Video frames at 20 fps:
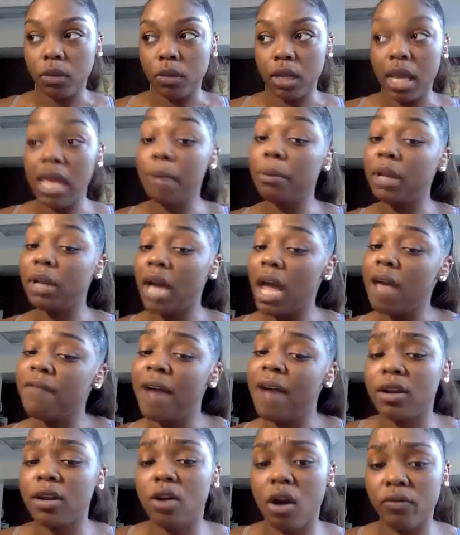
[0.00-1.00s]
him and I have
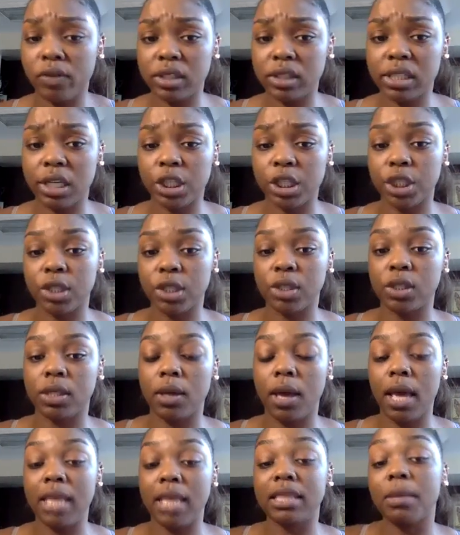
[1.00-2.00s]
had conversations
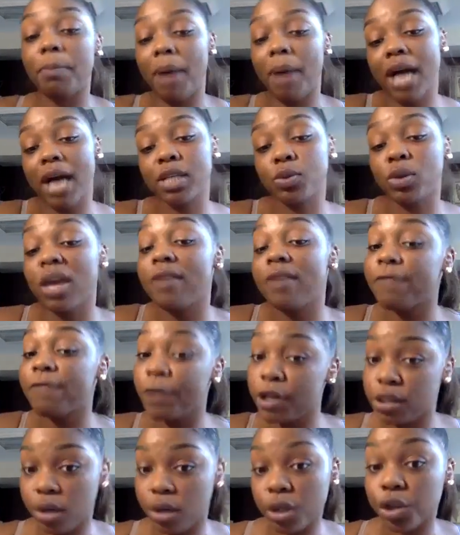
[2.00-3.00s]
in the past when I
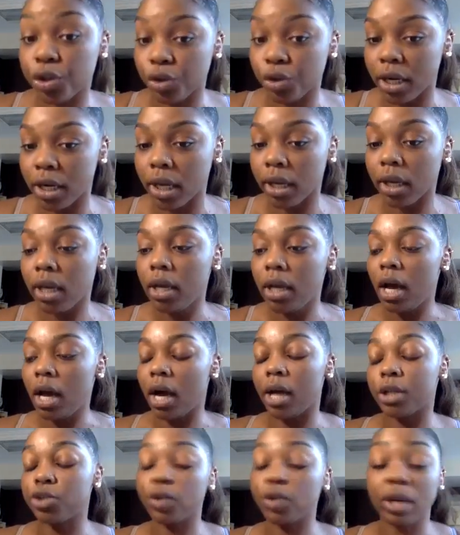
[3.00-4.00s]
first started training,
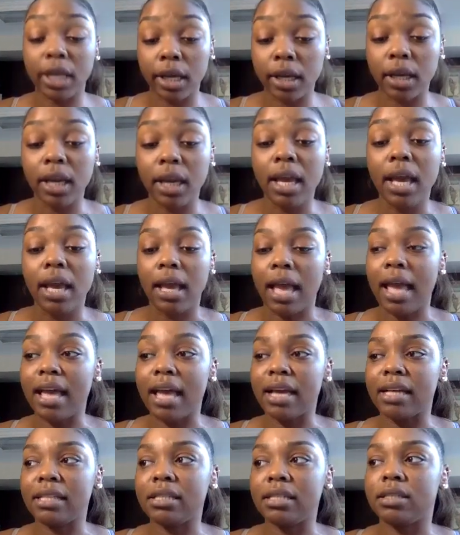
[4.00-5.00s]
uh, trading,
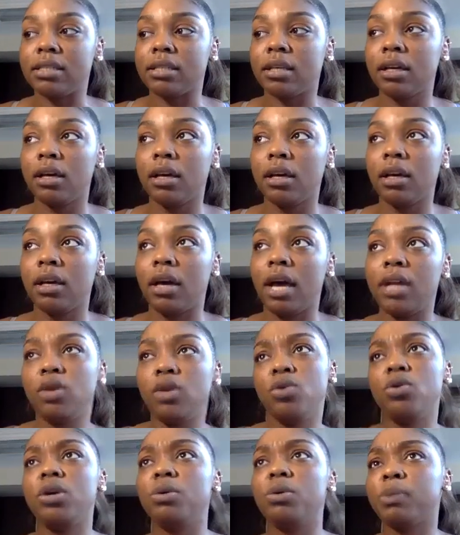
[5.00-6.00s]
and I
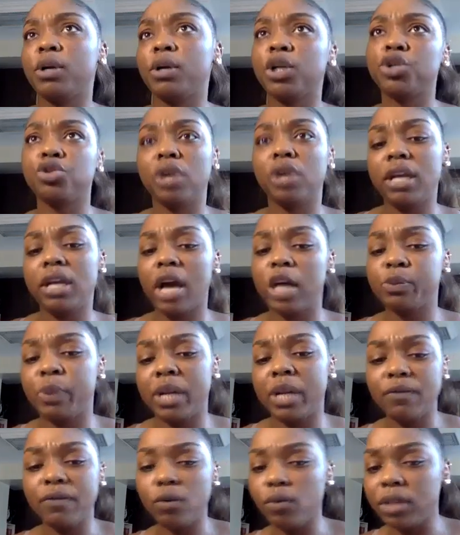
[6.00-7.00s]
knew he was part of Trade House,
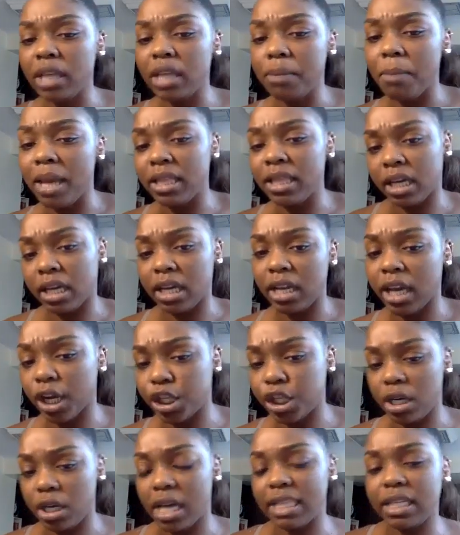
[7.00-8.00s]
but never really made the
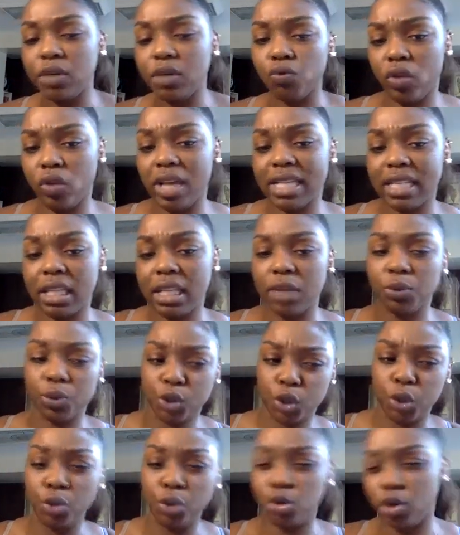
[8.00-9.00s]
connection. I didn't realize that there
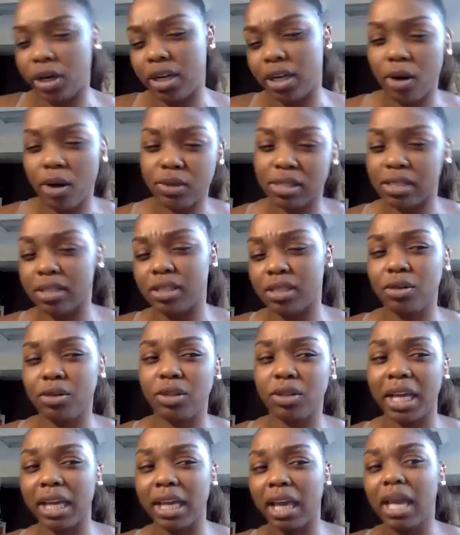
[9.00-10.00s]
was two Trade Houses until
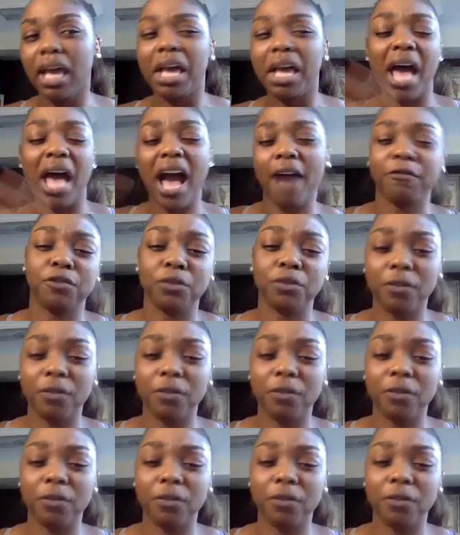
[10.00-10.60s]
like after